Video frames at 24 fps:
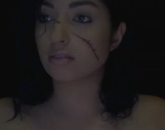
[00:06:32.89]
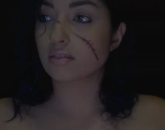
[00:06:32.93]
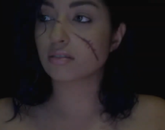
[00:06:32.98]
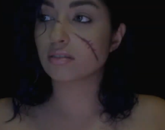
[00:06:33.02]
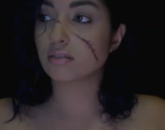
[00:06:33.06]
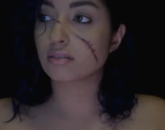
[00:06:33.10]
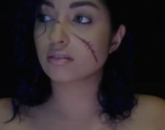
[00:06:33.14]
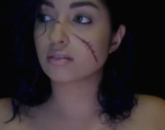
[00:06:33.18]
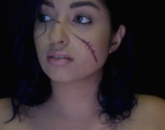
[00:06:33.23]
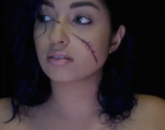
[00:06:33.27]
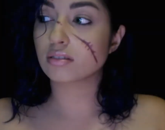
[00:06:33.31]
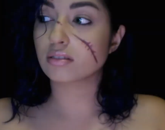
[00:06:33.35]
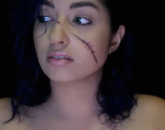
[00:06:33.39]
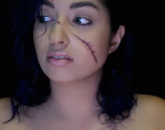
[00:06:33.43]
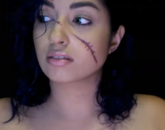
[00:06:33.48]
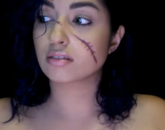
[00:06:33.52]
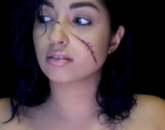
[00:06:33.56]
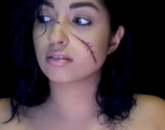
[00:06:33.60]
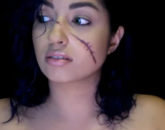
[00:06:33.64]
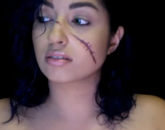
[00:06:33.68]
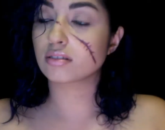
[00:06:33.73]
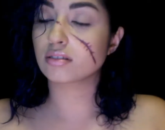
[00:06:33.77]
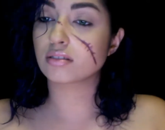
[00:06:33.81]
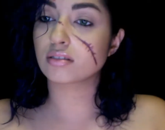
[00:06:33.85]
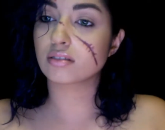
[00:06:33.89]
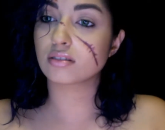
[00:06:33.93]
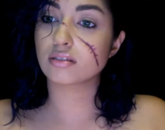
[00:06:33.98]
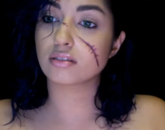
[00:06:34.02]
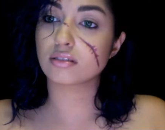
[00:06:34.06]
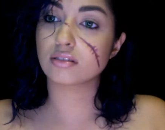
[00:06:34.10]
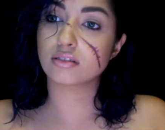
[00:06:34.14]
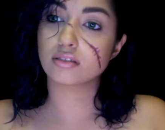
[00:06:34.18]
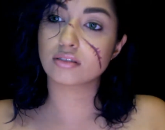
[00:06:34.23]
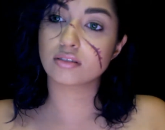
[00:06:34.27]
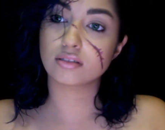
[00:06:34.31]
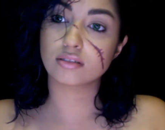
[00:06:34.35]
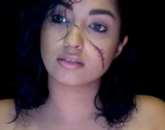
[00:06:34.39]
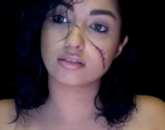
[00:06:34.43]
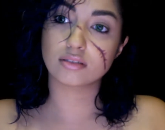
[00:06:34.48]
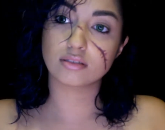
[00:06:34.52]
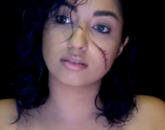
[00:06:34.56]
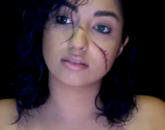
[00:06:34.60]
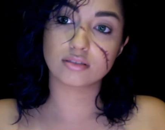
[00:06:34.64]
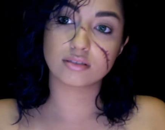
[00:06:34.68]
Nobody speaks.